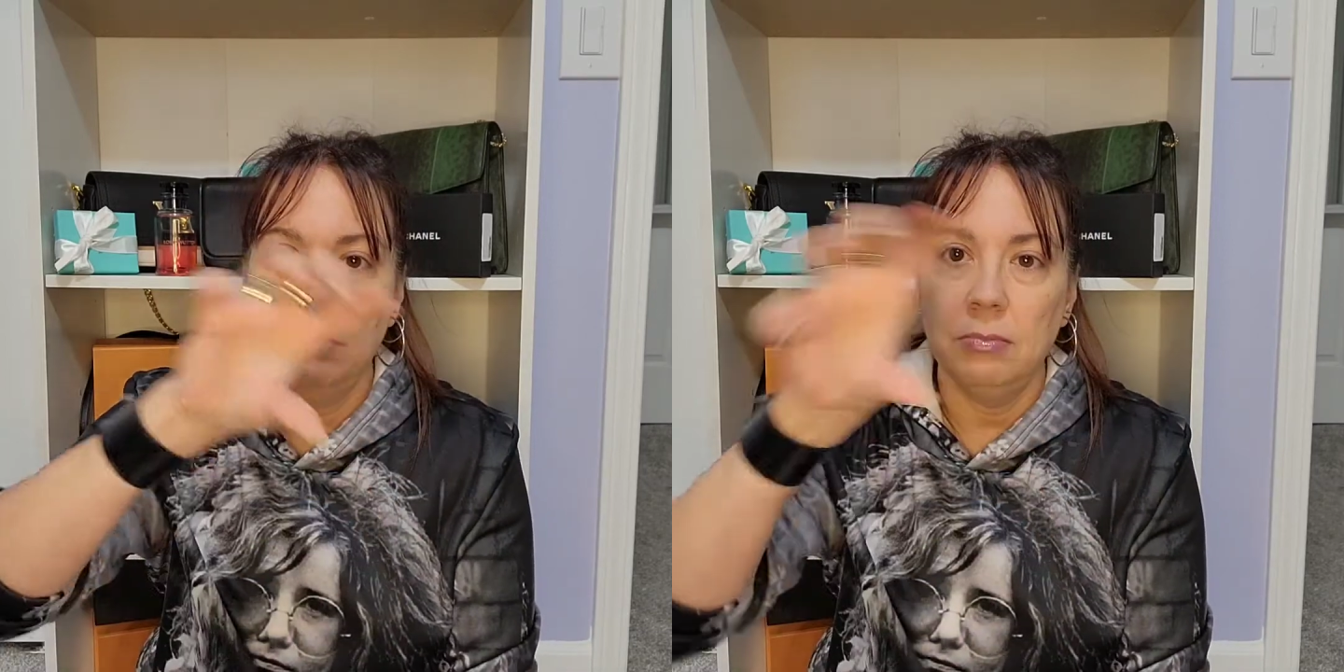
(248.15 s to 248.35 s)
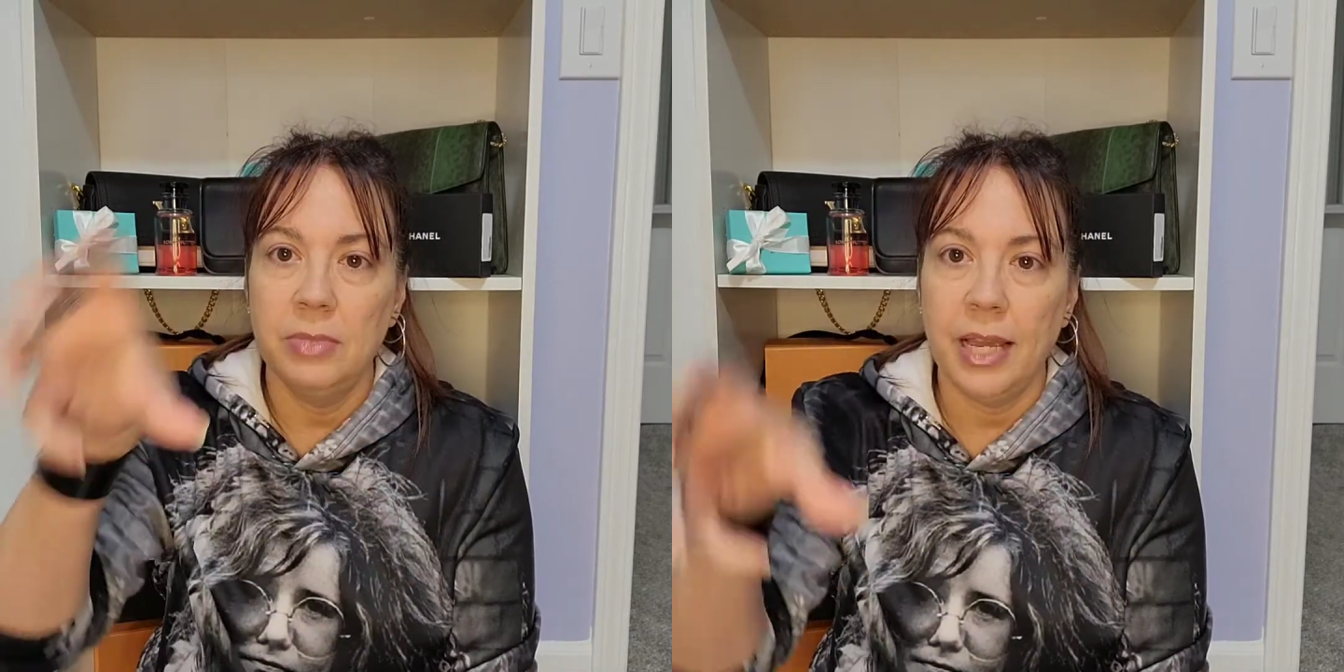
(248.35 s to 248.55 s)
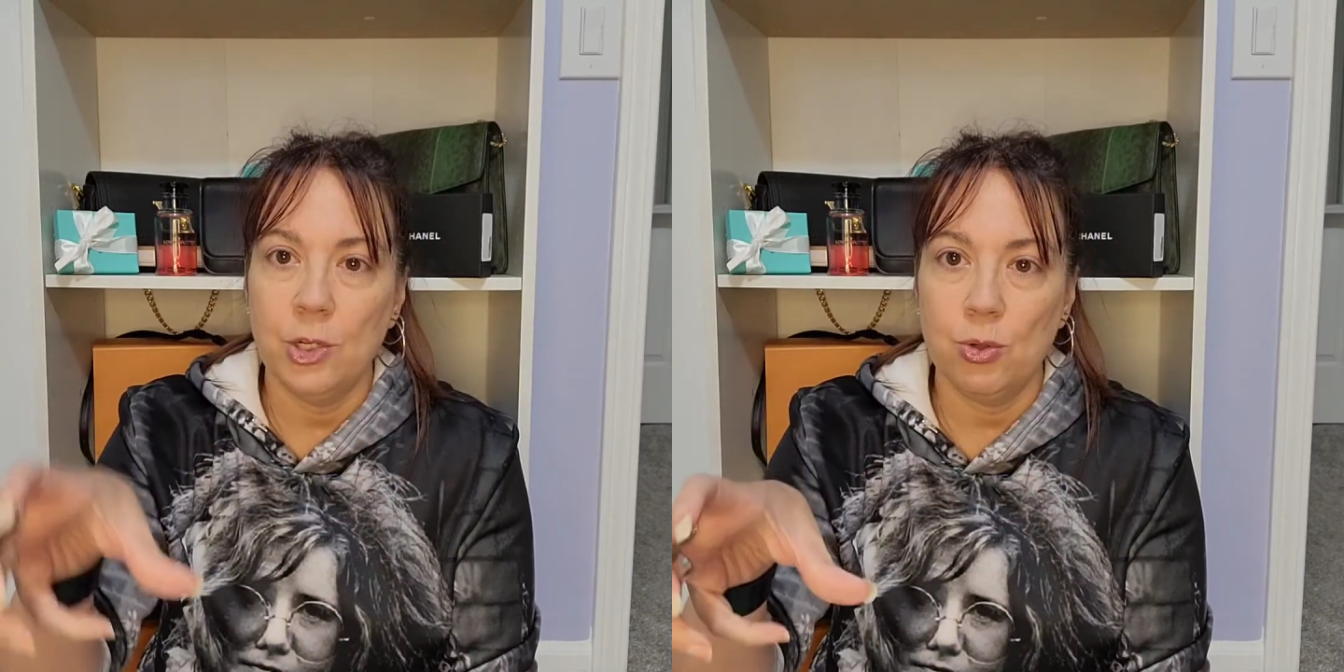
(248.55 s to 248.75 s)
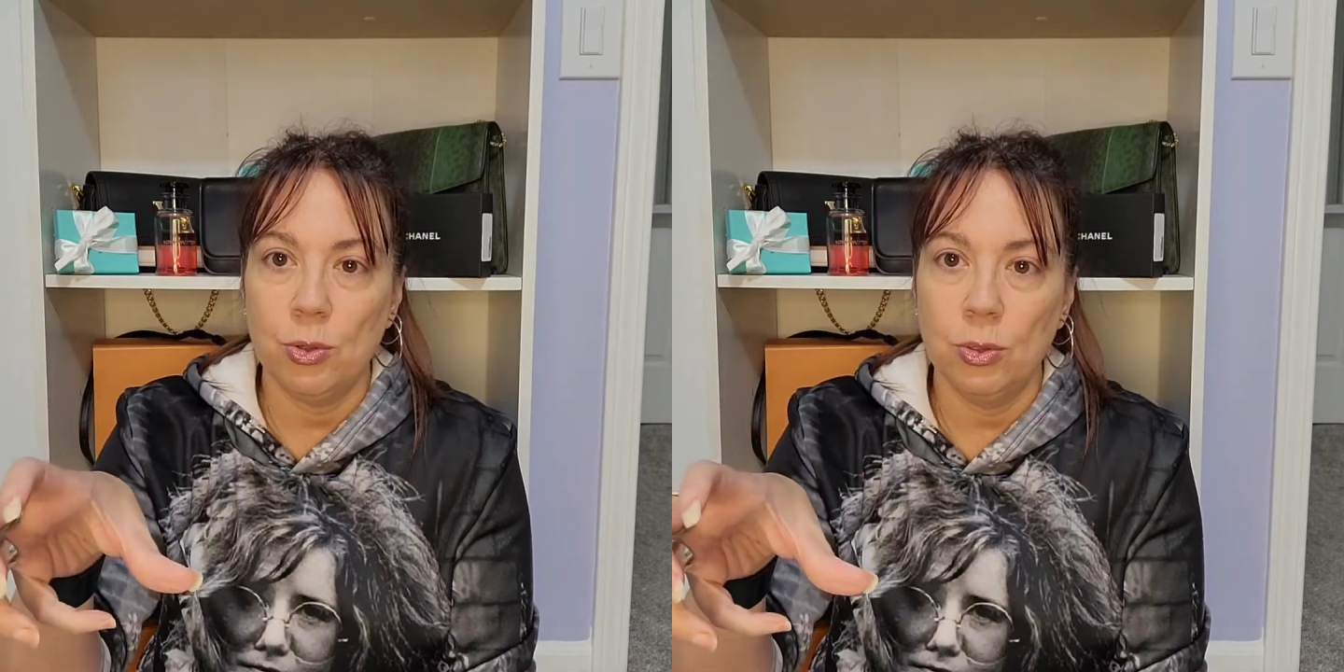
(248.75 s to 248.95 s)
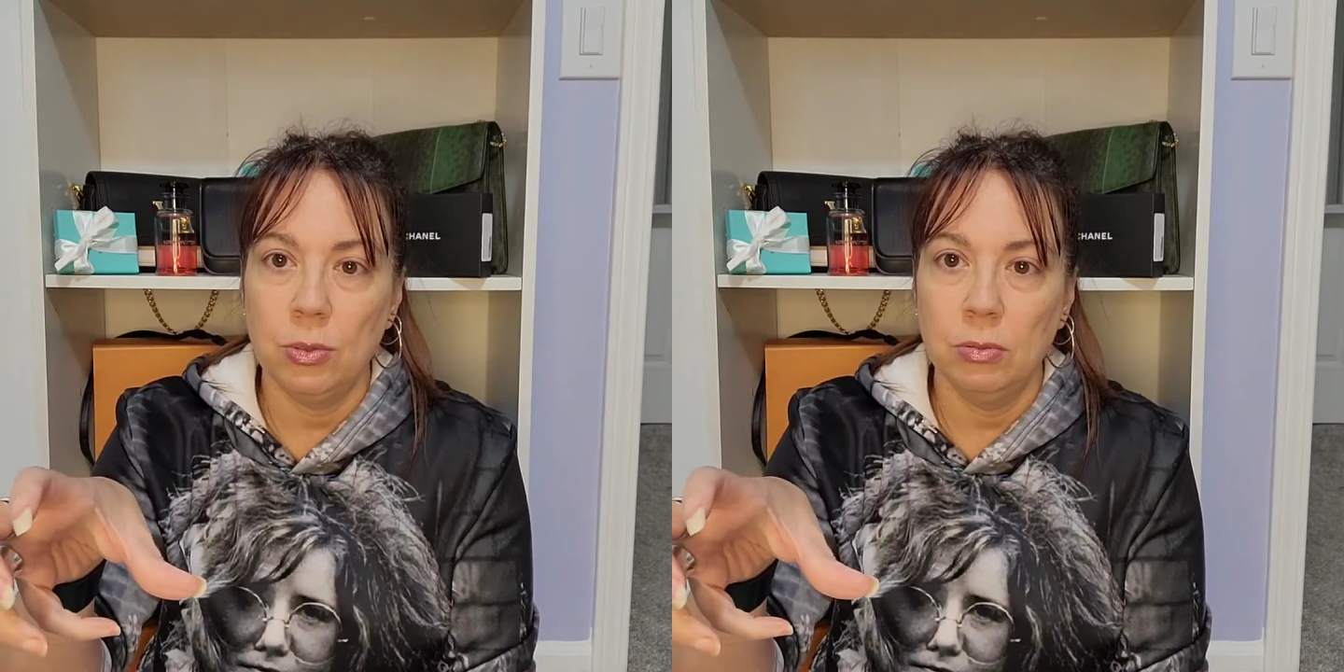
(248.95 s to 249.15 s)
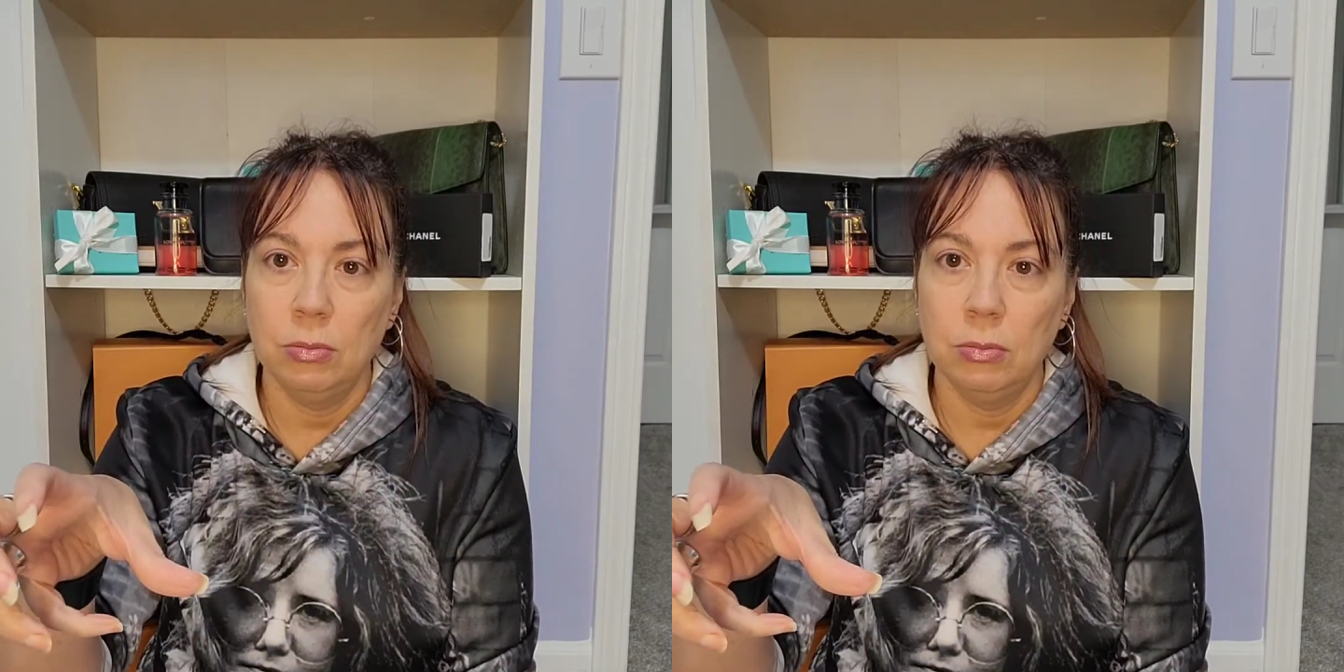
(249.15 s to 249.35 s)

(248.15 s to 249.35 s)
natural